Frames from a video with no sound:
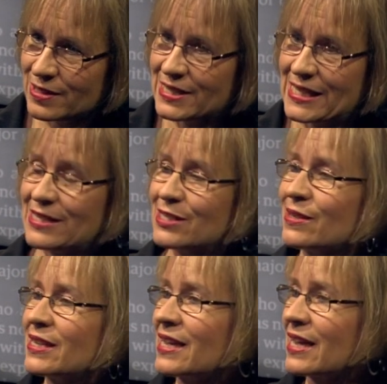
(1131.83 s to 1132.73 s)

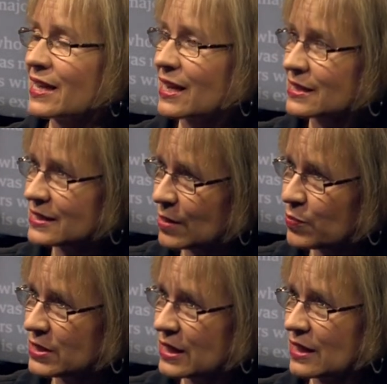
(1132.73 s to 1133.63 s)
settling and
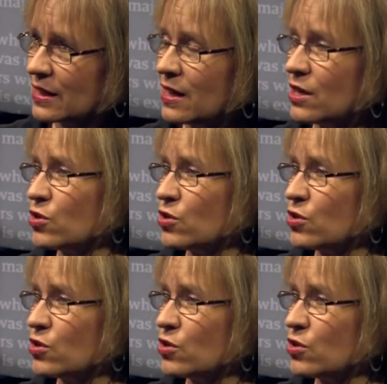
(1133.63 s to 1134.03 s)
accepting